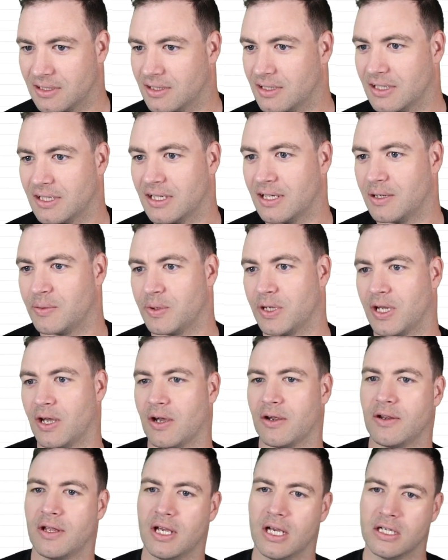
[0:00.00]
here we go.
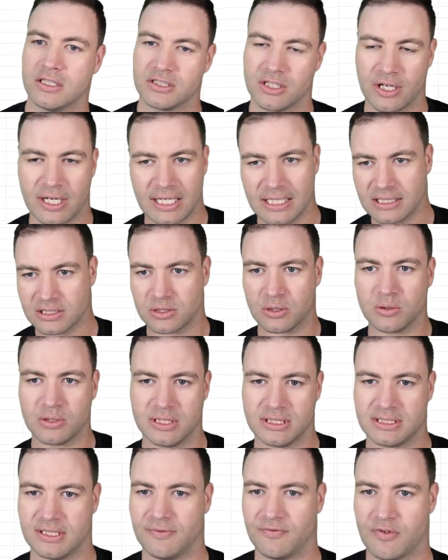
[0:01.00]
So here's all
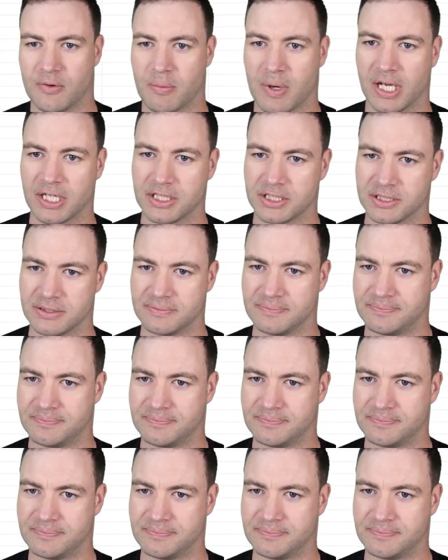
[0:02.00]
this information.